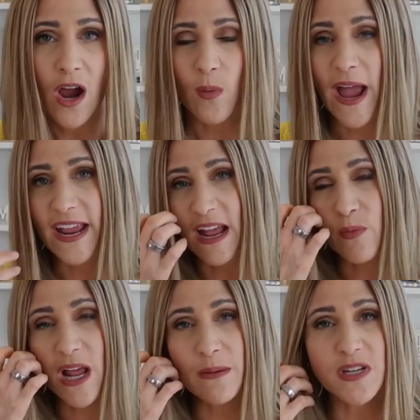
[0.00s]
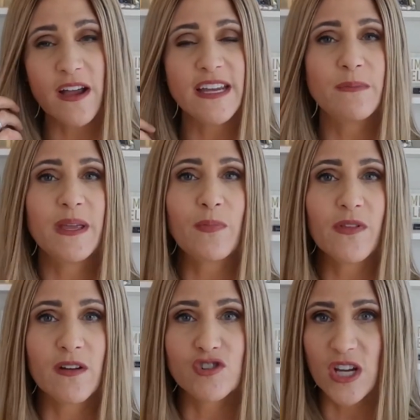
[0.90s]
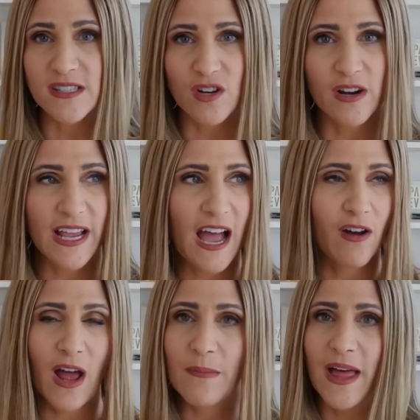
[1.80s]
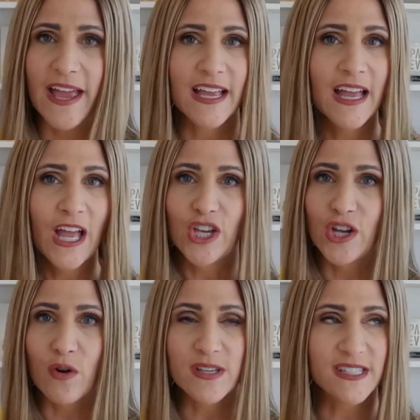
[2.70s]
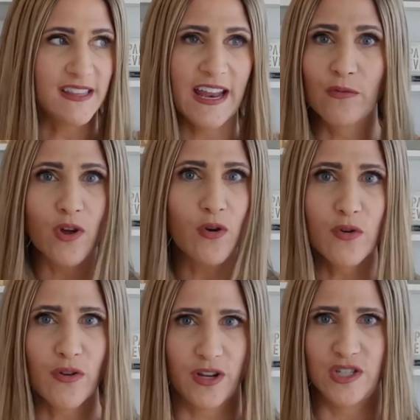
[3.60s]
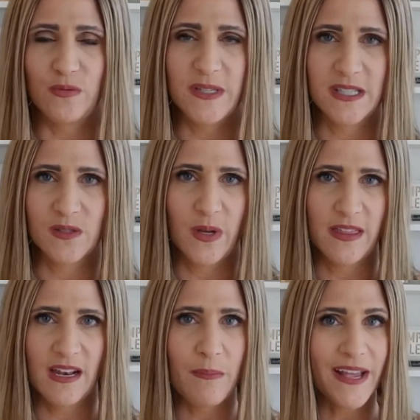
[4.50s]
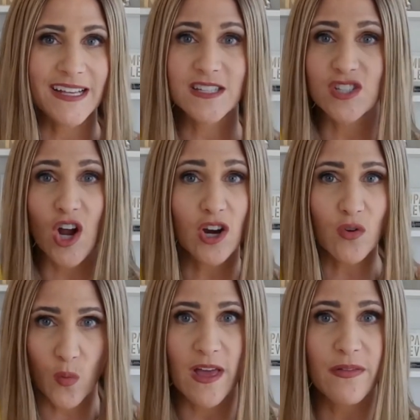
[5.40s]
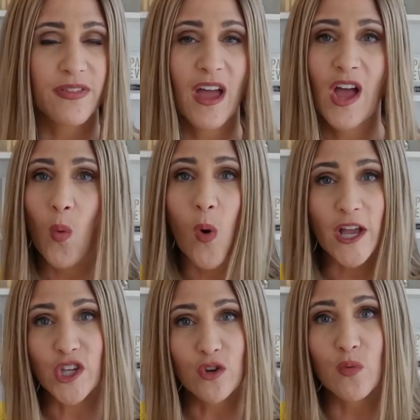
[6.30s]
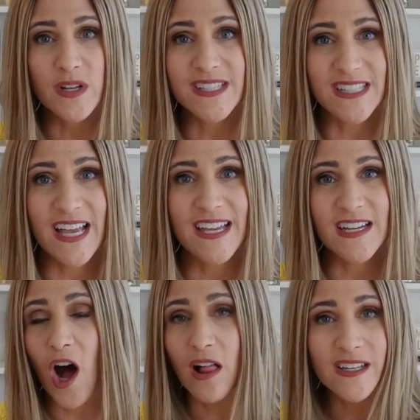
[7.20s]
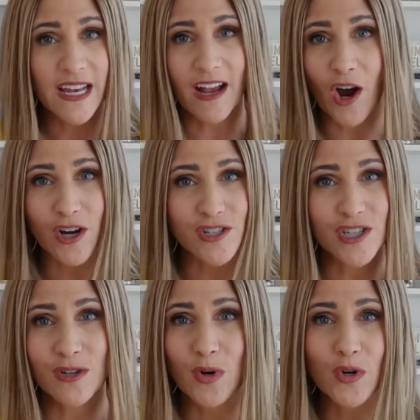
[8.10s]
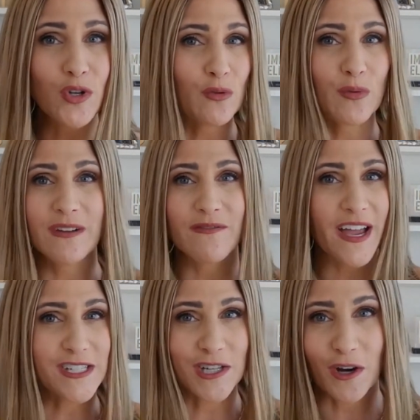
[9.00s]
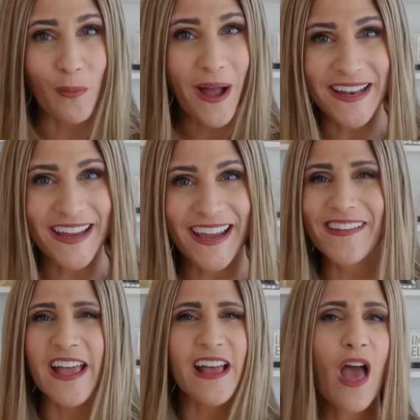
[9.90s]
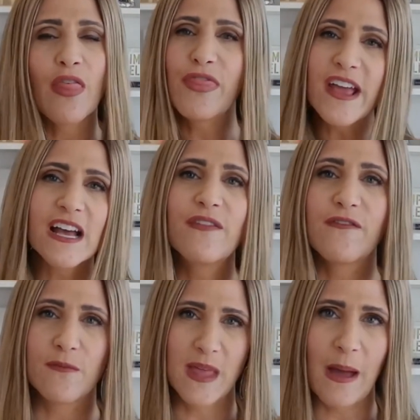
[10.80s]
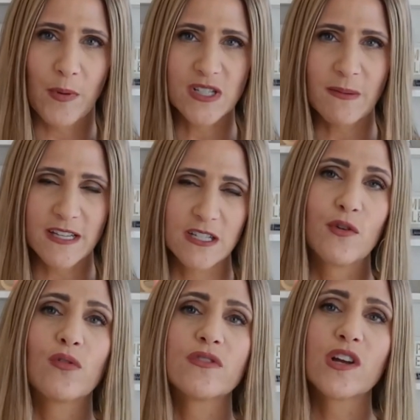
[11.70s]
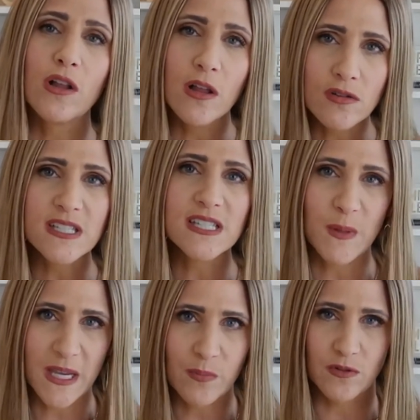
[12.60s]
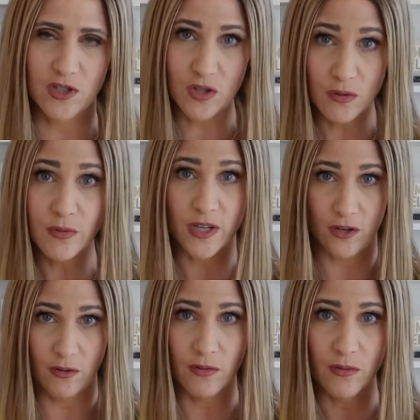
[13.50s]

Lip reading: right? And when I'm talking to people that are just starting out, I'm like, because they don't know who they're going to do business with. And I'm like, start with what you would send a holiday card to, who you would invite to your wedding. Like, think of it from that perspective. Who are the closest people to you?